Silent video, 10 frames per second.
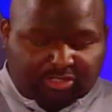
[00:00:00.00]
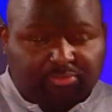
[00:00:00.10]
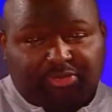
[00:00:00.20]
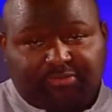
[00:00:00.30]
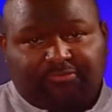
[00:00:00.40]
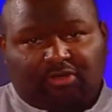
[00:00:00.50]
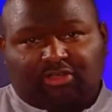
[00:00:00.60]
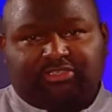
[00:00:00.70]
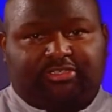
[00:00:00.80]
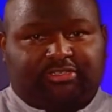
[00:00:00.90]
some
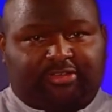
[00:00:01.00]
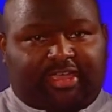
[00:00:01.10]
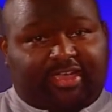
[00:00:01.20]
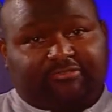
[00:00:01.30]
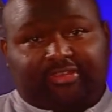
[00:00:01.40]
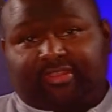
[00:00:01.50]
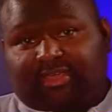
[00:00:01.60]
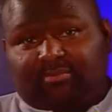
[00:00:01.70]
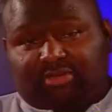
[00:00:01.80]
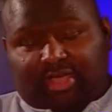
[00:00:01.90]
pitfalls to every
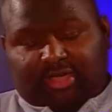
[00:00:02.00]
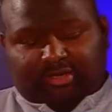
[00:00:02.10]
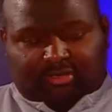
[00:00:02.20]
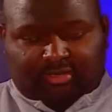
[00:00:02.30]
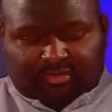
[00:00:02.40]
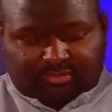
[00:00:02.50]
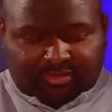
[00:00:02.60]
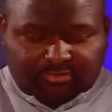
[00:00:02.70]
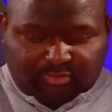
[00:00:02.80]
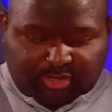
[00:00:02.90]
theme deck.
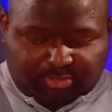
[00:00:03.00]
This one in